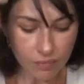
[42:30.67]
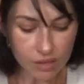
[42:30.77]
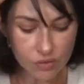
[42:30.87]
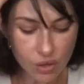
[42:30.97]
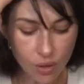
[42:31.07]

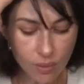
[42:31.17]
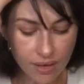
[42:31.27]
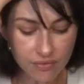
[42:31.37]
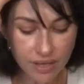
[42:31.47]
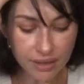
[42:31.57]
So
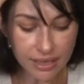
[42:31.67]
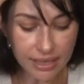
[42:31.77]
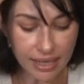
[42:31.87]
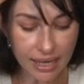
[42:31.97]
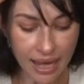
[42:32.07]
a
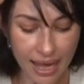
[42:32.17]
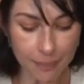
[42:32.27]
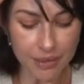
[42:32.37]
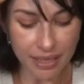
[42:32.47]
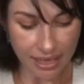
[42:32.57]
very
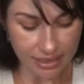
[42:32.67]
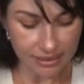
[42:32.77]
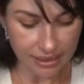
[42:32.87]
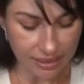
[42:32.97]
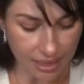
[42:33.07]
happy
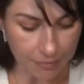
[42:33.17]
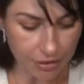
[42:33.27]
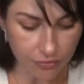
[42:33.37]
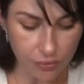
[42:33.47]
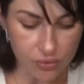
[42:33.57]
ending,
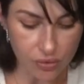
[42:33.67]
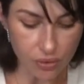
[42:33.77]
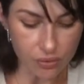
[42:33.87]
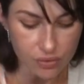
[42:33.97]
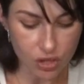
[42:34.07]
coming to full
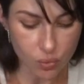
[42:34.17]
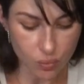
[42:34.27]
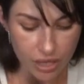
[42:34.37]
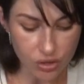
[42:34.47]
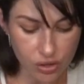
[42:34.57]
circle,
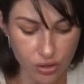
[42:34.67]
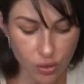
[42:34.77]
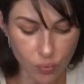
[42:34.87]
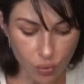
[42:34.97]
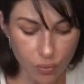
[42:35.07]

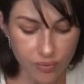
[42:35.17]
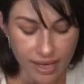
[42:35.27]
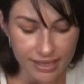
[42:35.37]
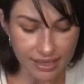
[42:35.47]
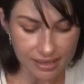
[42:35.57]
situation, growth,
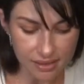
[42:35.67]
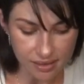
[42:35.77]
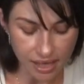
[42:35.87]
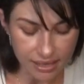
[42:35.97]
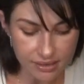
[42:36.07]
and
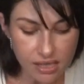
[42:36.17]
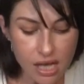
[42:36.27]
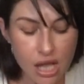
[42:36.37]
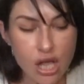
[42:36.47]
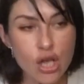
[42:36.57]
insights.
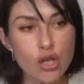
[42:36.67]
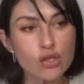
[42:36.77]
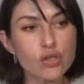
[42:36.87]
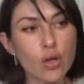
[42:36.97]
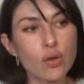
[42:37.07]

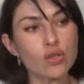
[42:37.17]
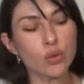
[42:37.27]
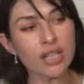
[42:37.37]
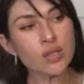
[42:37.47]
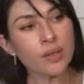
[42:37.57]
So
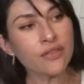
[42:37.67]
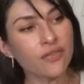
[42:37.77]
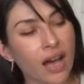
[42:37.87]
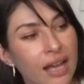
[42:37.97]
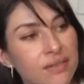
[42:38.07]

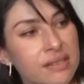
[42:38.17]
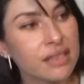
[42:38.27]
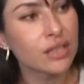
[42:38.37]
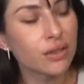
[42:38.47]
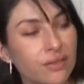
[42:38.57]
2025 is
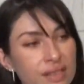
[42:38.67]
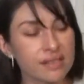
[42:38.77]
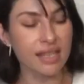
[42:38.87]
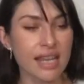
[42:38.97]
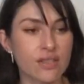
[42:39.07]
the year of the
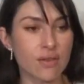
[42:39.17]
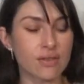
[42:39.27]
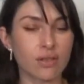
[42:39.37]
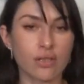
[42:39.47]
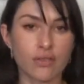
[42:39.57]
snake, so
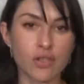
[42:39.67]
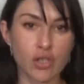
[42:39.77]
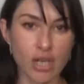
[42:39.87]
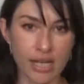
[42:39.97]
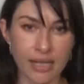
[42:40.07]
it's a lot of
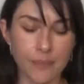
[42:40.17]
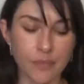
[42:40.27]
shedding,